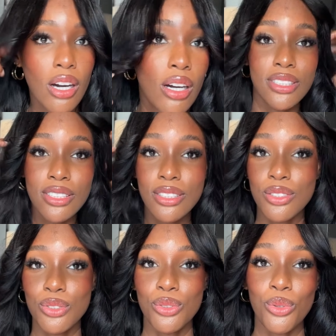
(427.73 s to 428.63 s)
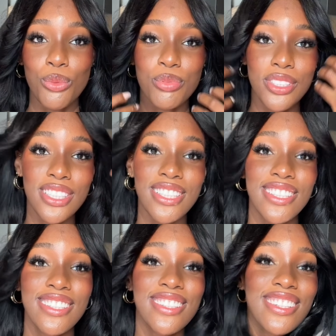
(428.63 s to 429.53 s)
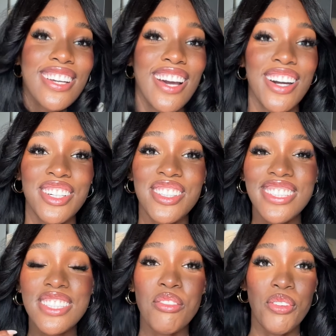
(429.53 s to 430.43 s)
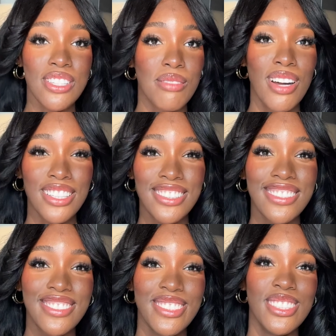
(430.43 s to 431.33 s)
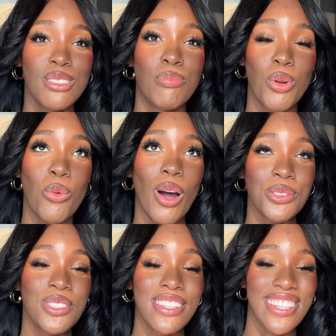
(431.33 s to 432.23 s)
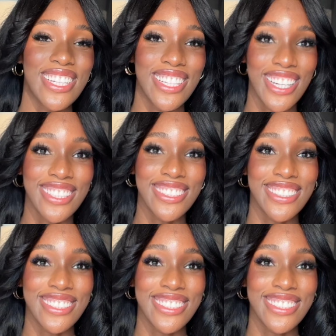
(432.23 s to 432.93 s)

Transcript: This is so pretty. God, this is the first time I'm actually doing this blowout thing, and it's